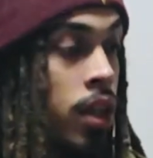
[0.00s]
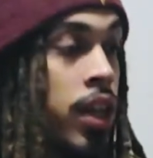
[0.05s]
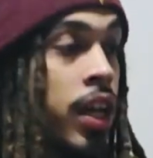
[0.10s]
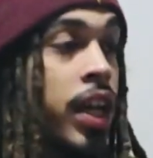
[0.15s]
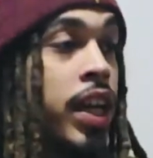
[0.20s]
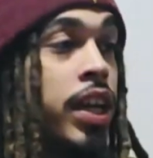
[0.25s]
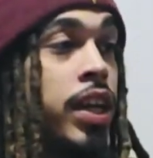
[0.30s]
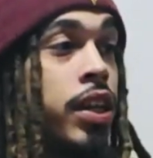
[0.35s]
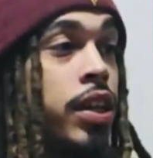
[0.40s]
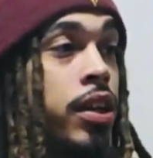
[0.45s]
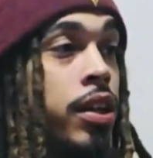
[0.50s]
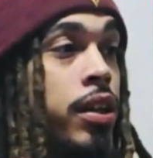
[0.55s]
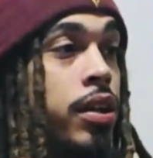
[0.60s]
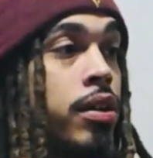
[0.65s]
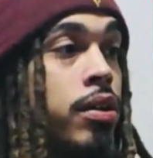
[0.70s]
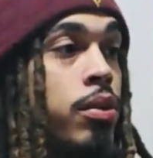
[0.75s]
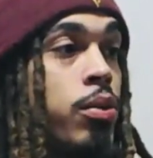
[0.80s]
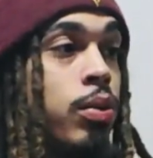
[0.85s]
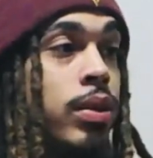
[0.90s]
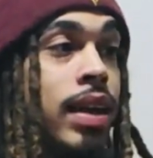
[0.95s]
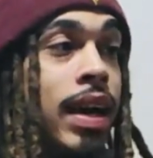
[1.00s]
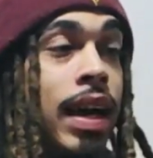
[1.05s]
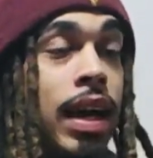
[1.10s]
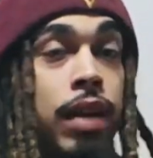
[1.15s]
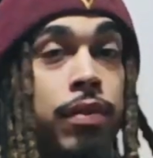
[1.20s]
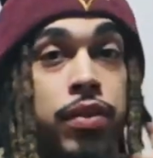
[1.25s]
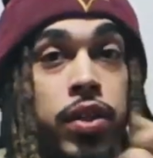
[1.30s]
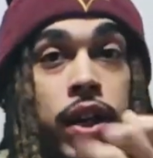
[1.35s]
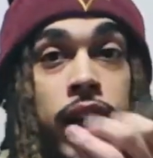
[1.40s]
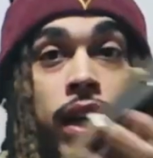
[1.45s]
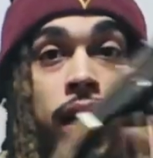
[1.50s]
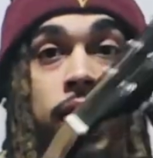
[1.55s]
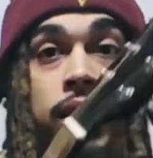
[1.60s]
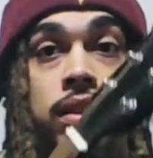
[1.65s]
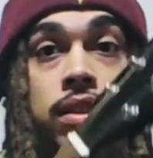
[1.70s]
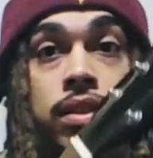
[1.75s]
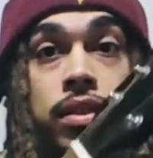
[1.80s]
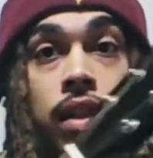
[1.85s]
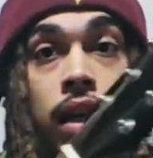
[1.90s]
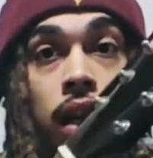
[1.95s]
Here we have your
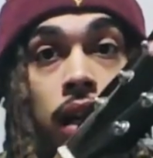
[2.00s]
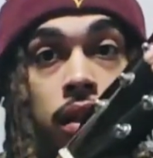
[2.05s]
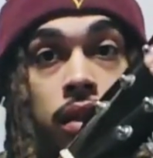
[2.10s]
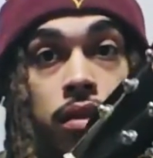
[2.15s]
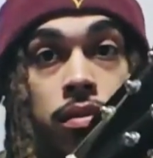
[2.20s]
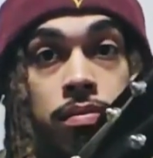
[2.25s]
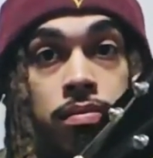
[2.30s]
headstock.